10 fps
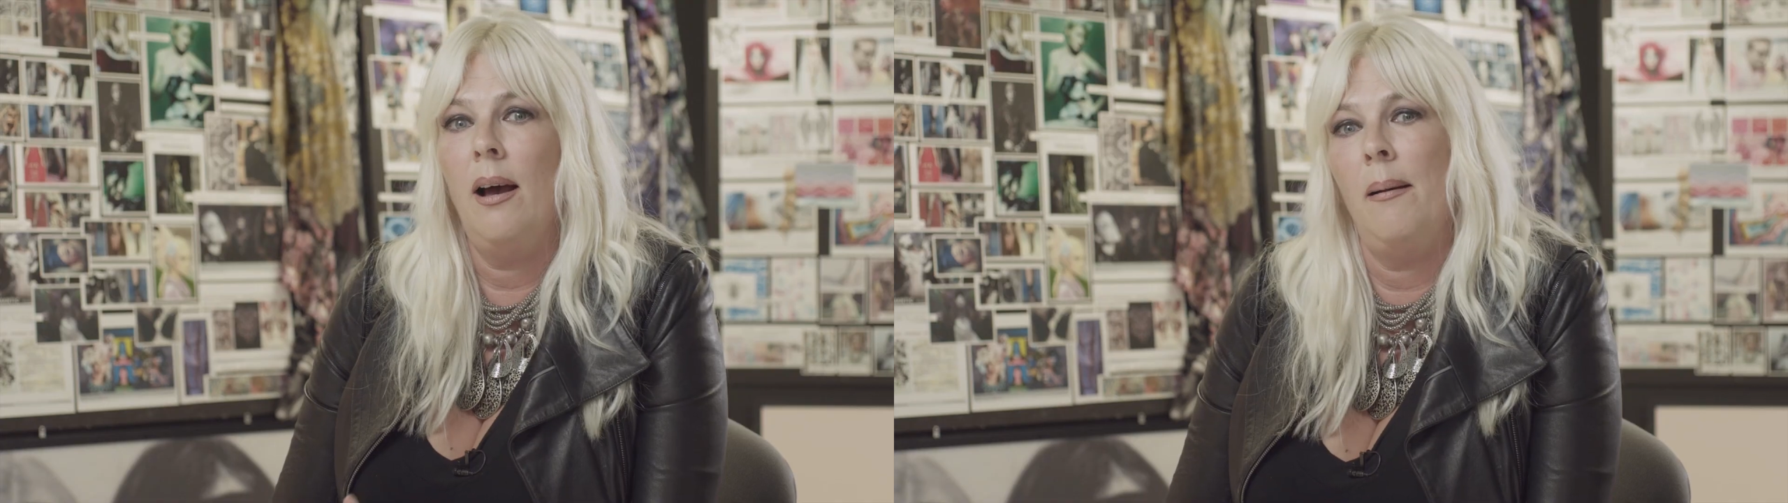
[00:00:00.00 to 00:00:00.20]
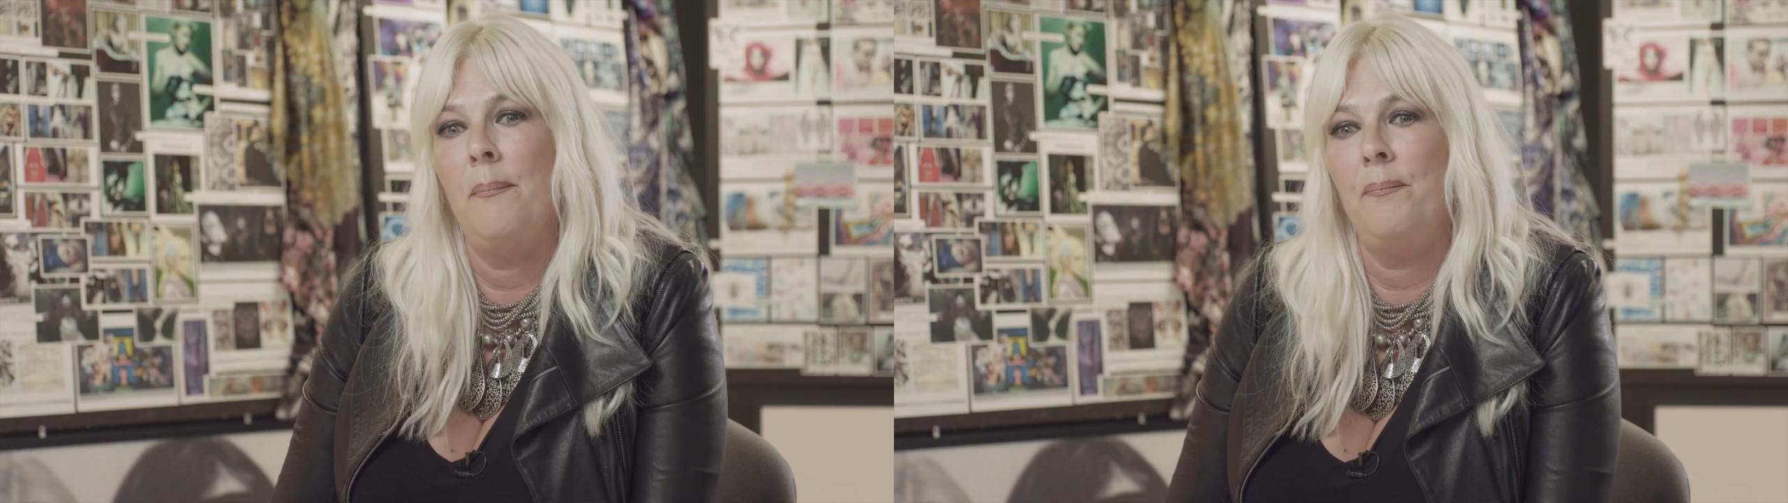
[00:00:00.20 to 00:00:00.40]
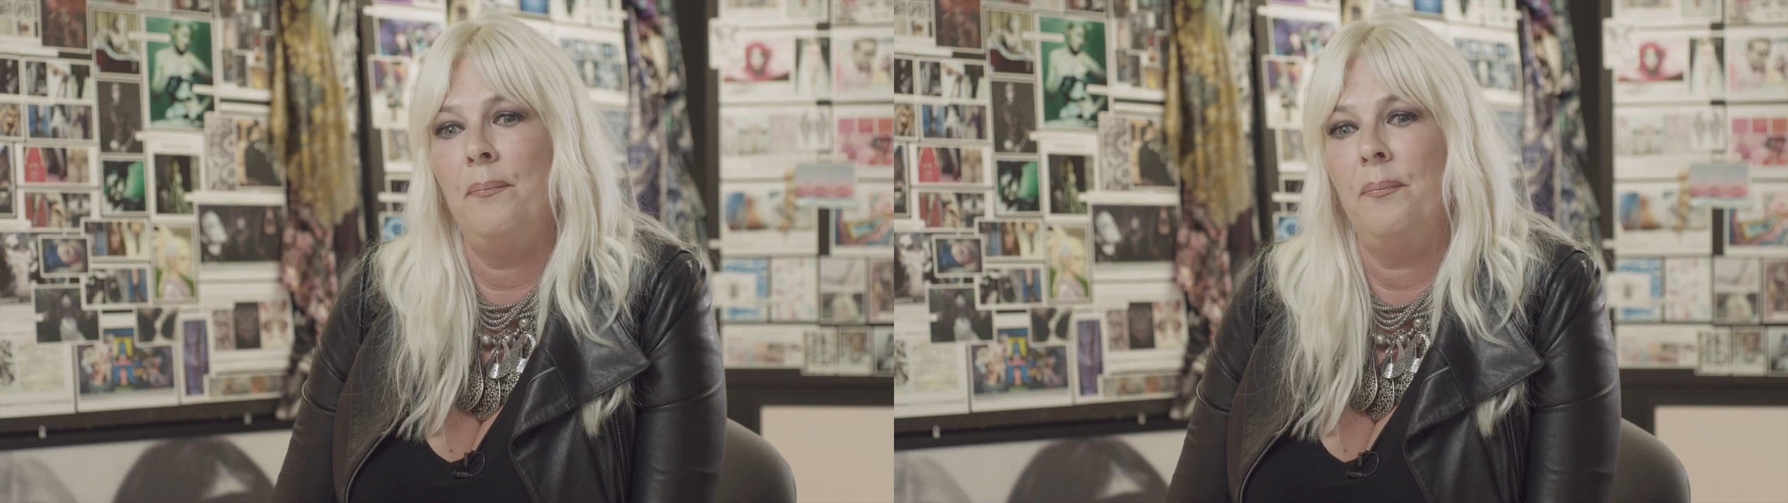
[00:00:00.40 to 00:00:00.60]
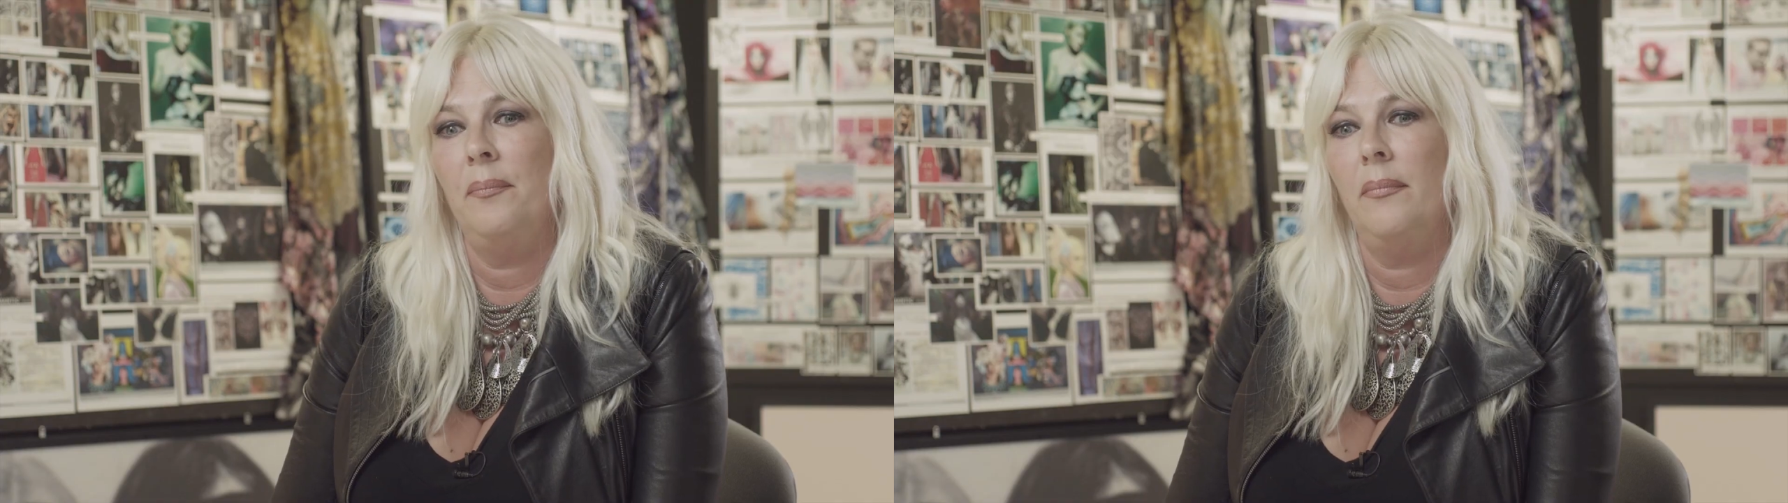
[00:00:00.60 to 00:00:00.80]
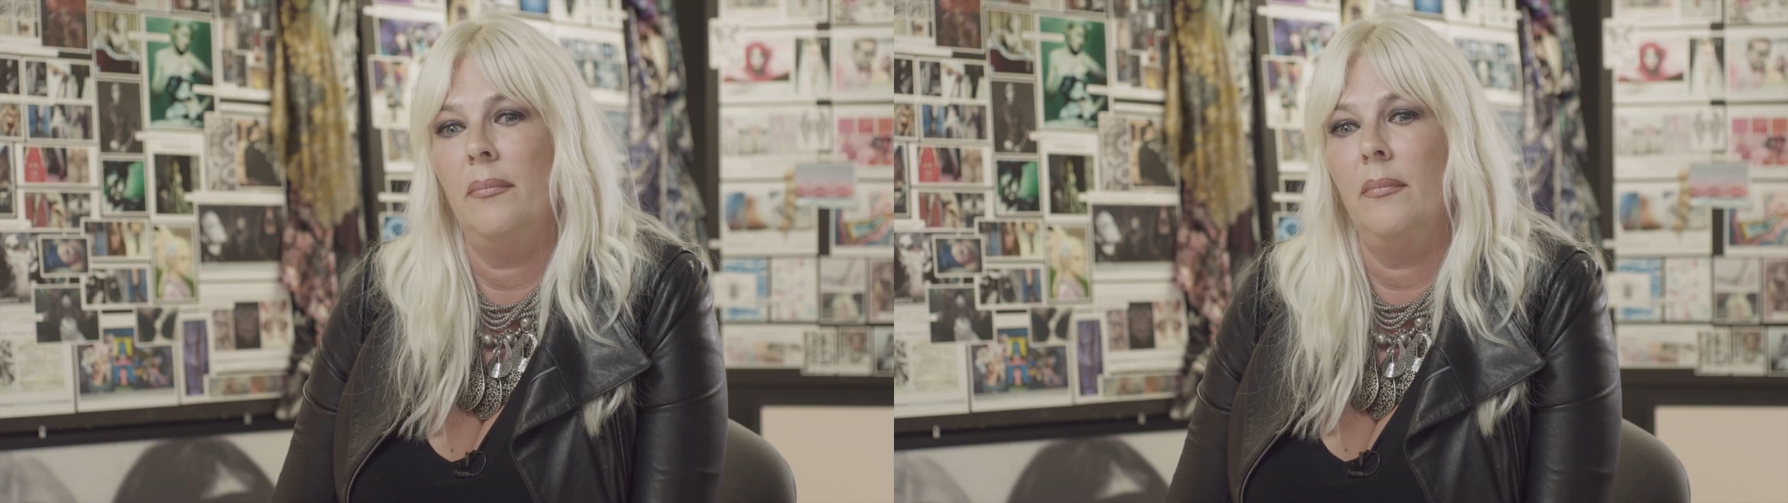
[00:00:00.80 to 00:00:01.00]

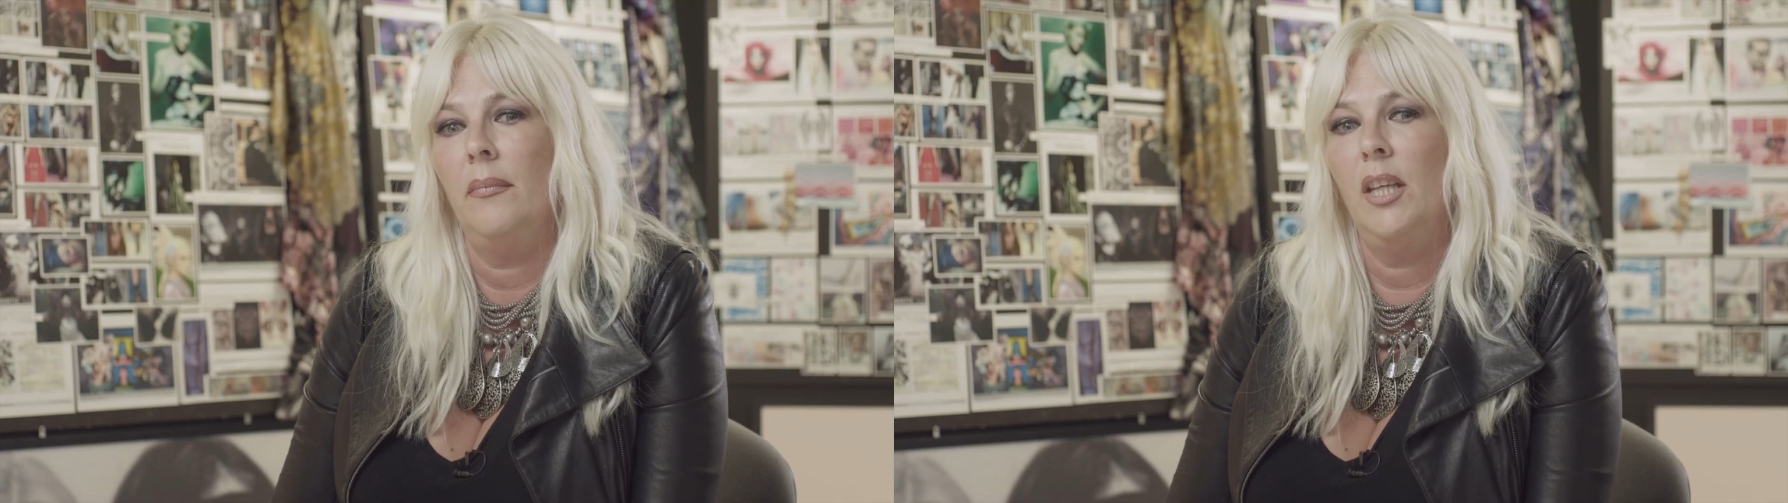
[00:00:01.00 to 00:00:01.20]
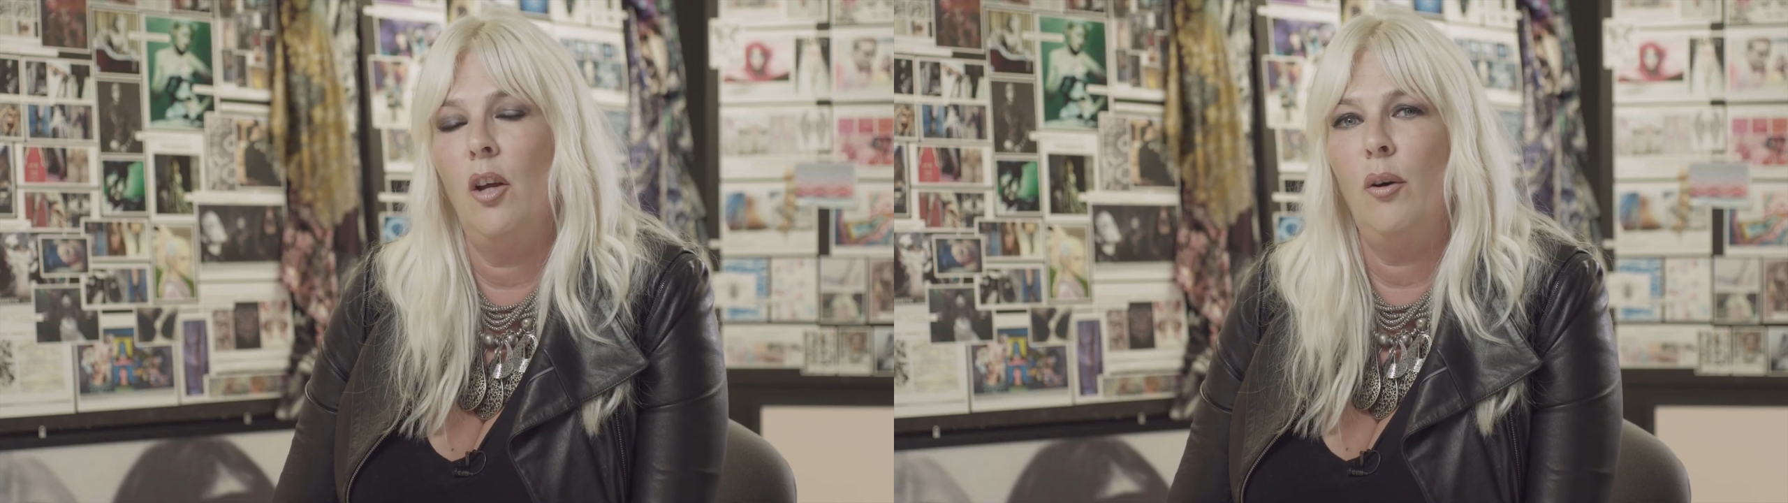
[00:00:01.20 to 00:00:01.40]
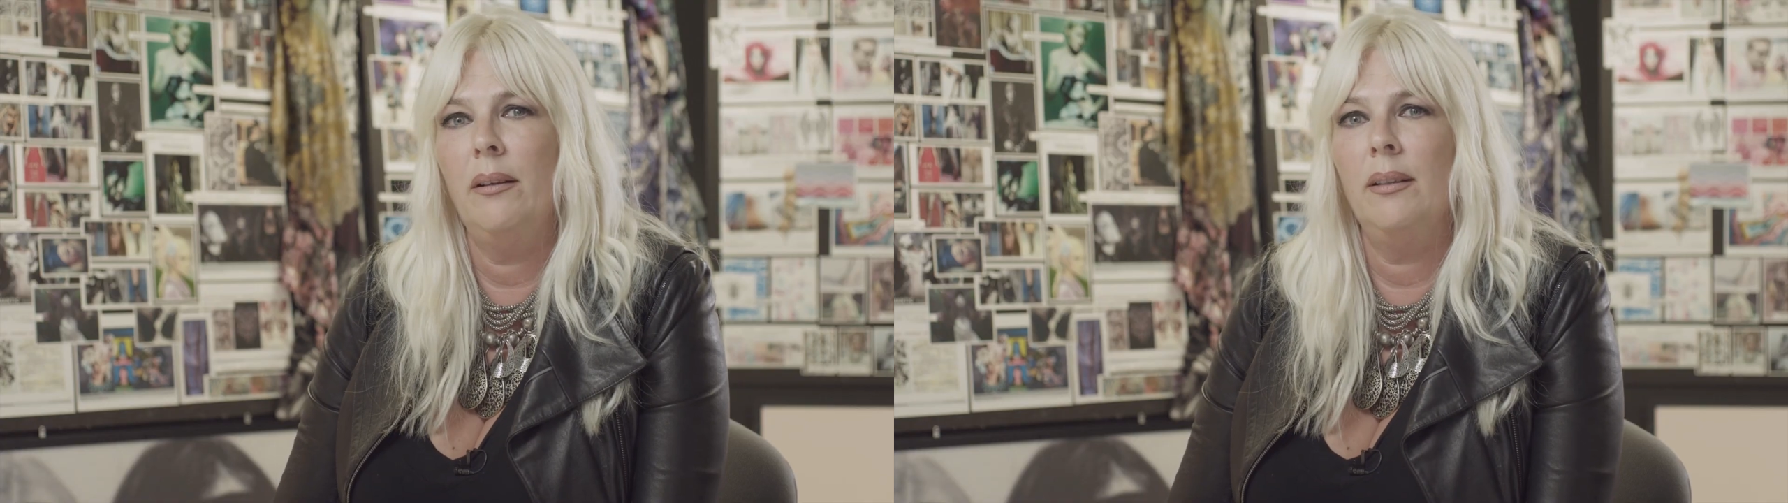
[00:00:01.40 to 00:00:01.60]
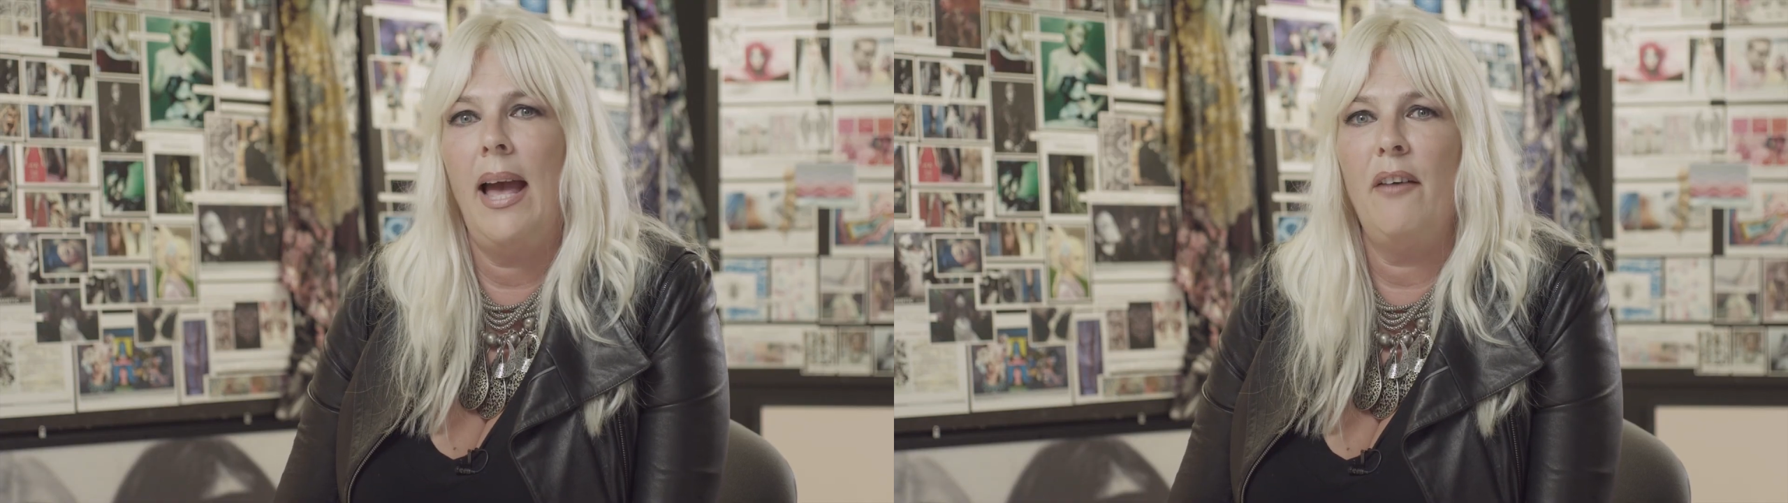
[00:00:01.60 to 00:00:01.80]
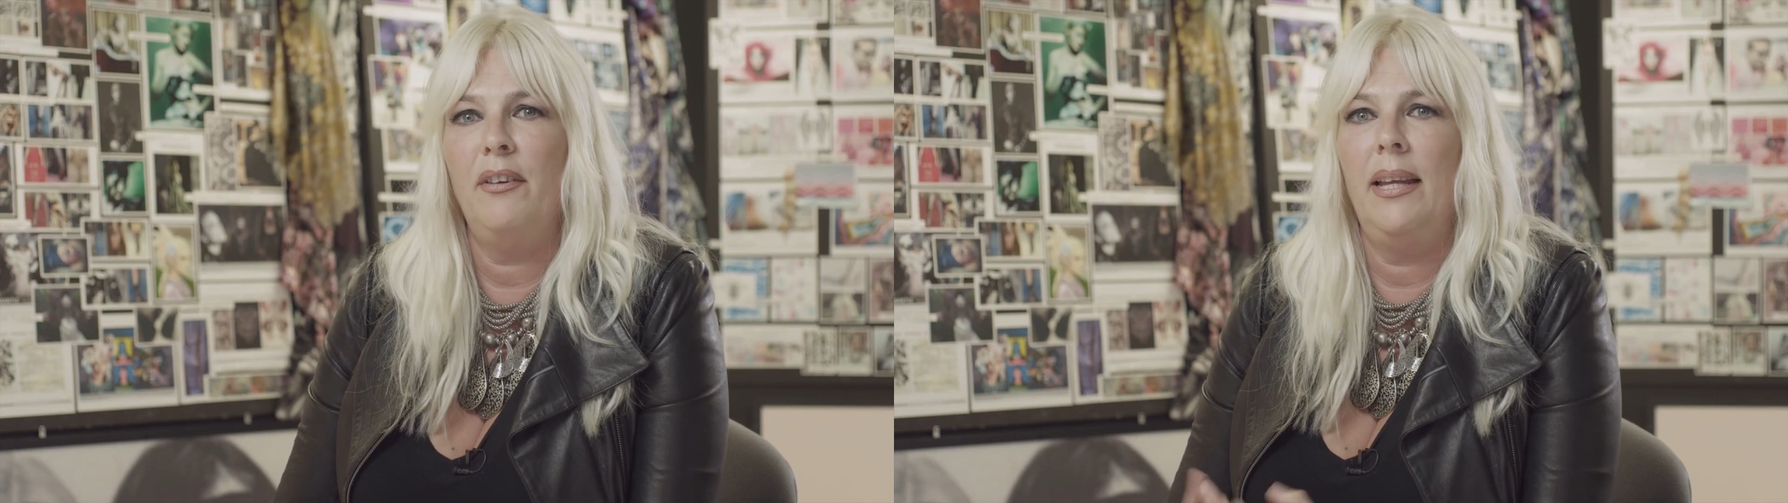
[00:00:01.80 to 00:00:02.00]

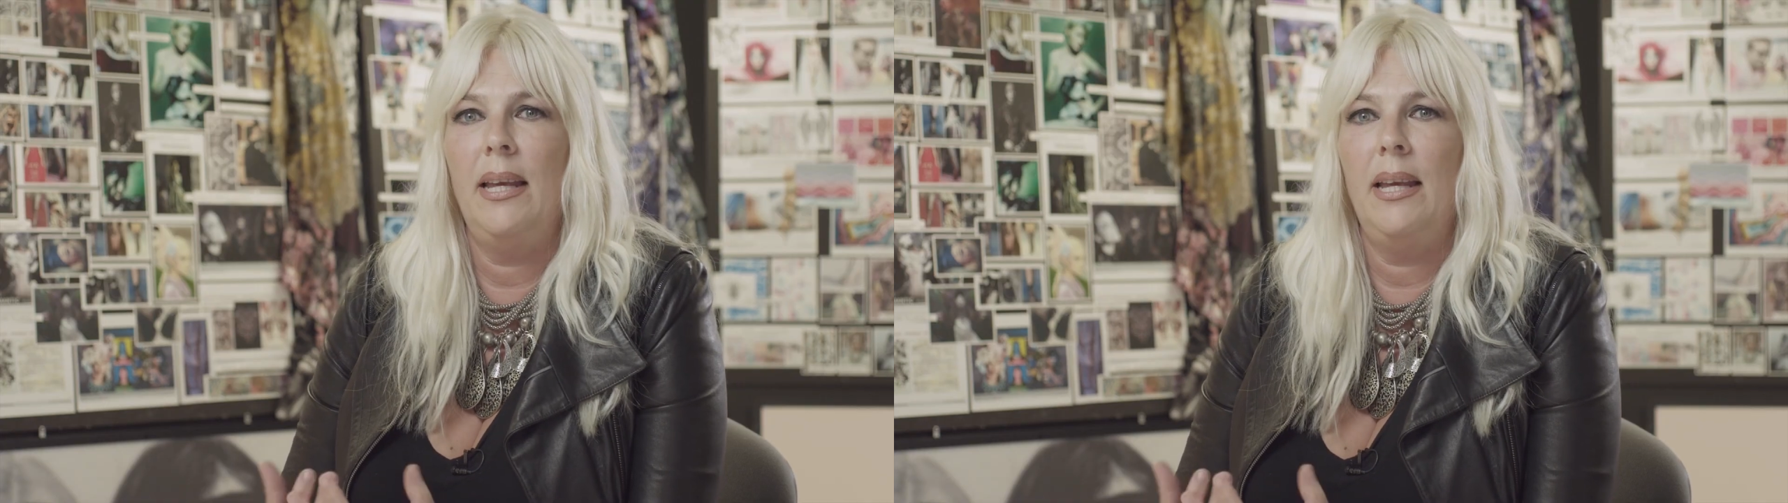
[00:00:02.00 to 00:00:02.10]
have an